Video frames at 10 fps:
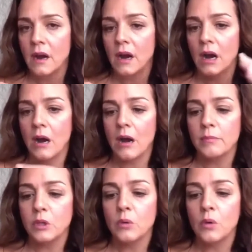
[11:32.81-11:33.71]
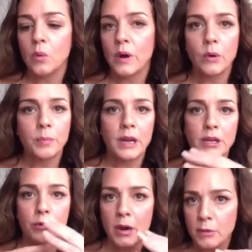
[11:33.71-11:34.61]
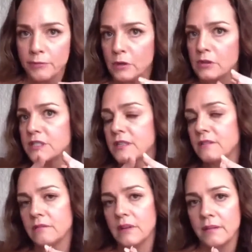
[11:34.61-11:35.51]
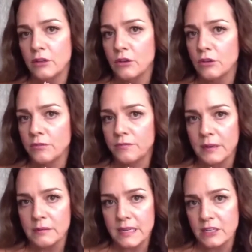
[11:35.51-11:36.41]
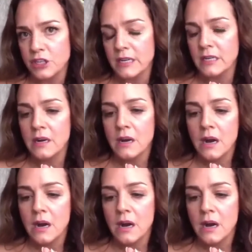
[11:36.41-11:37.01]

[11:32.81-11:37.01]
to apply your primer first and then your foundation.